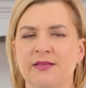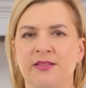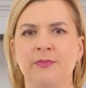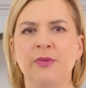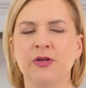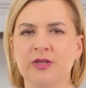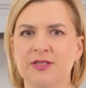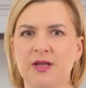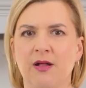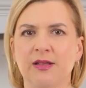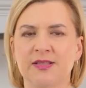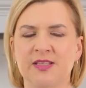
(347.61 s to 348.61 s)
the milk
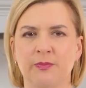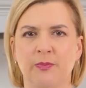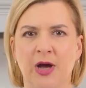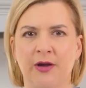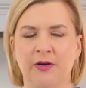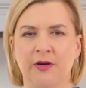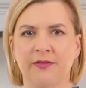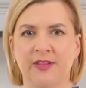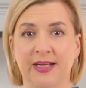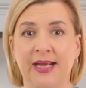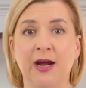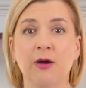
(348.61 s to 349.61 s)
solids in butter
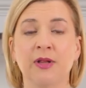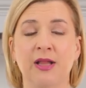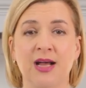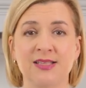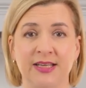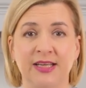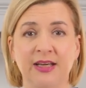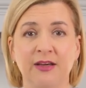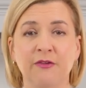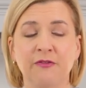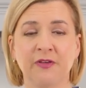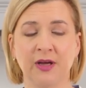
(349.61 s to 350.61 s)
that caramelize and
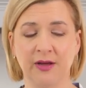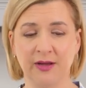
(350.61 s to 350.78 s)
give